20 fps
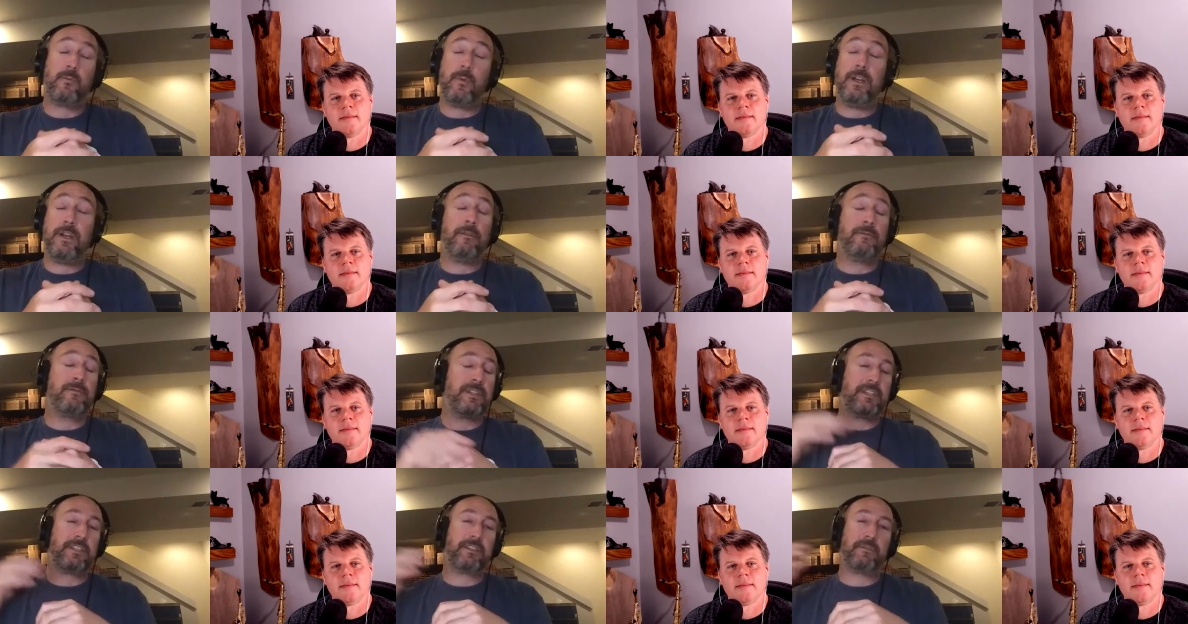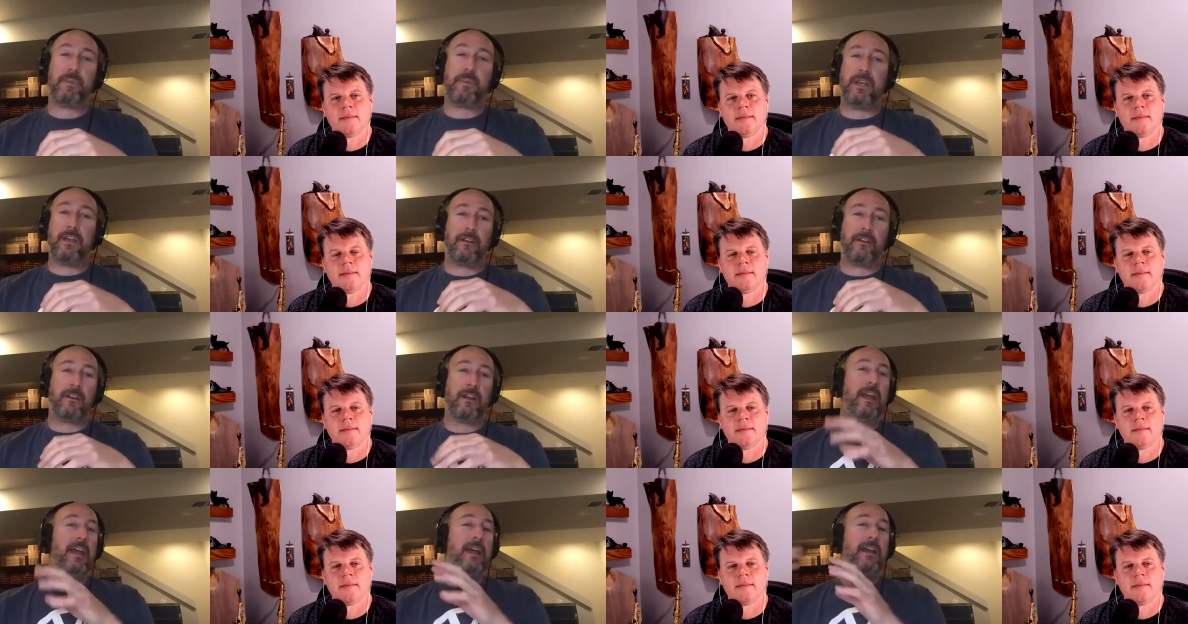Speaker 1: We don't
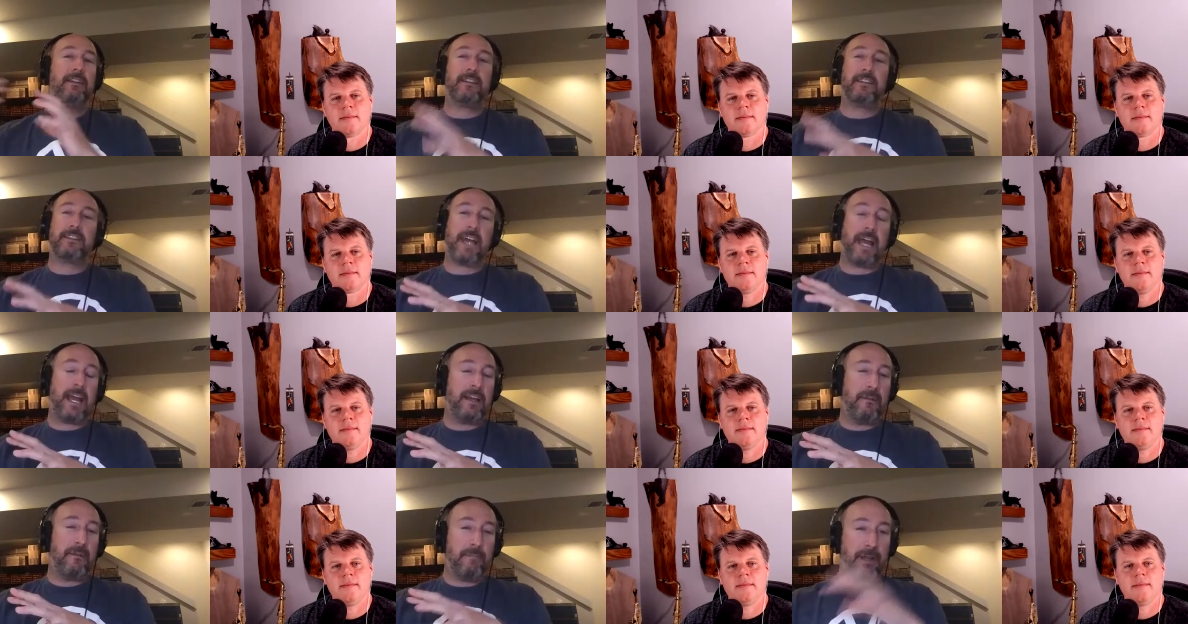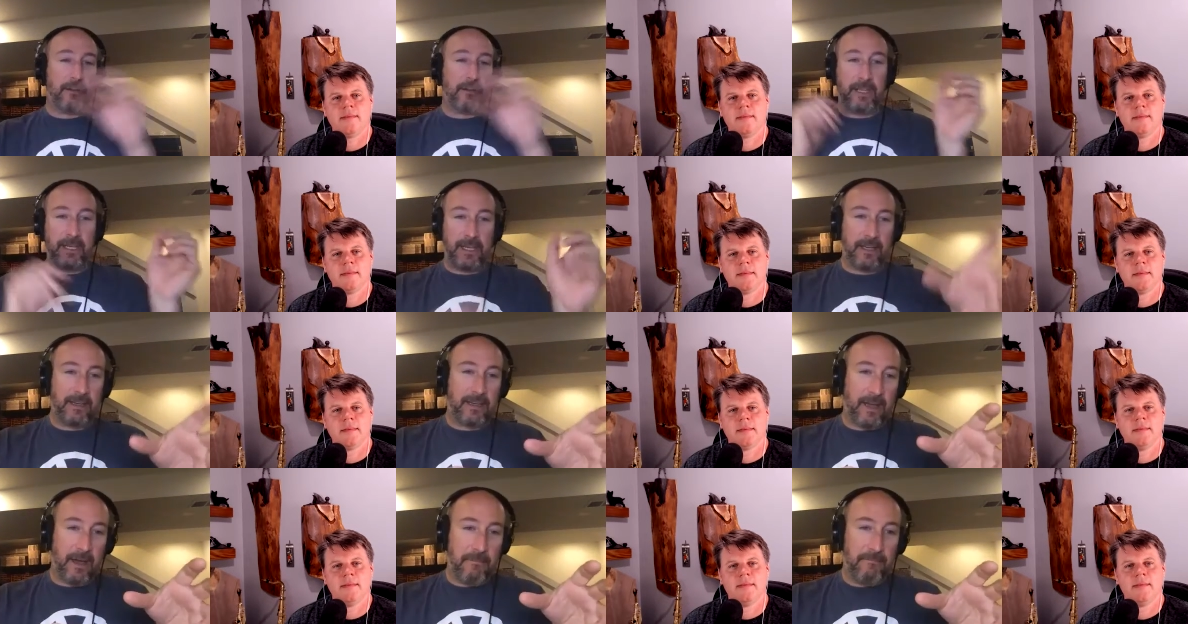disappear, design a building,
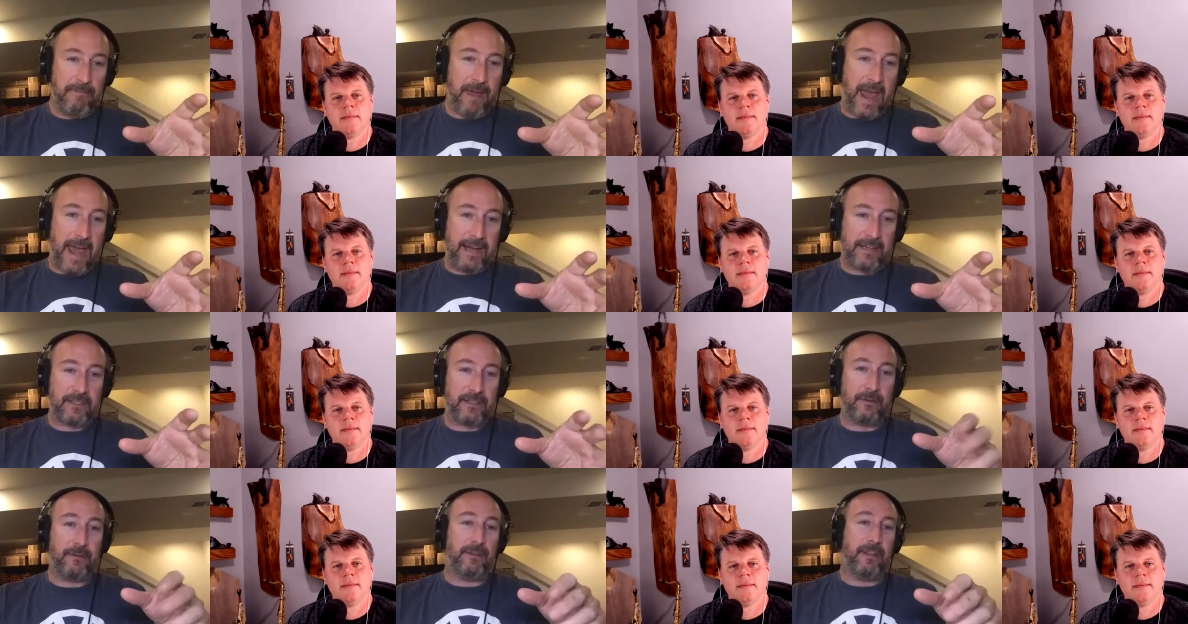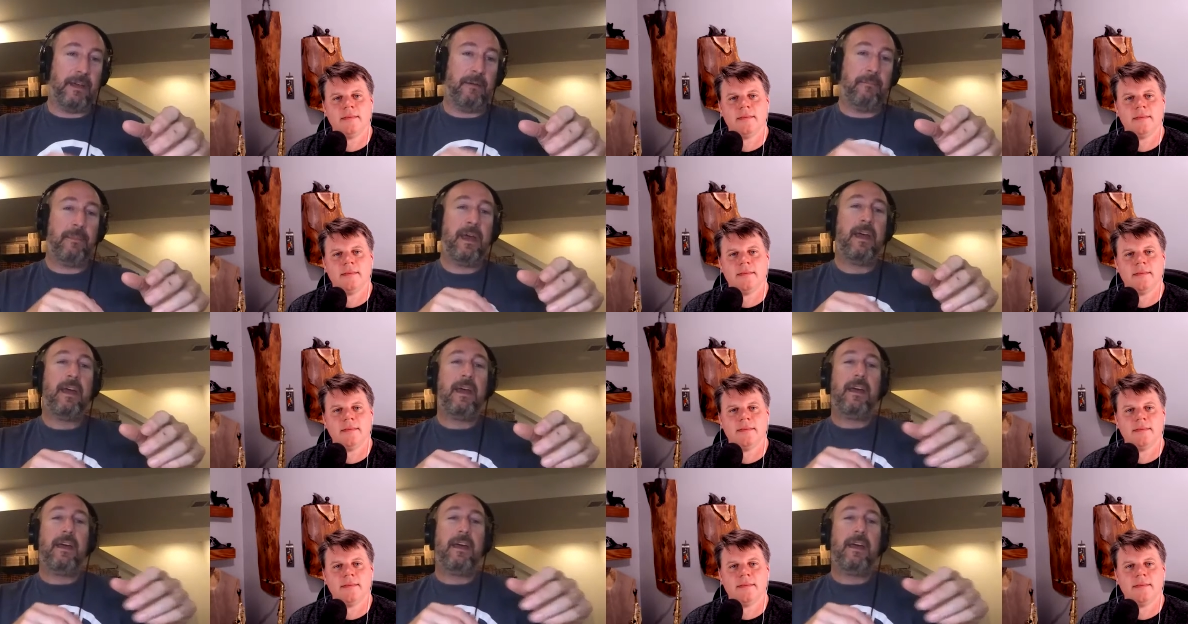and come back to them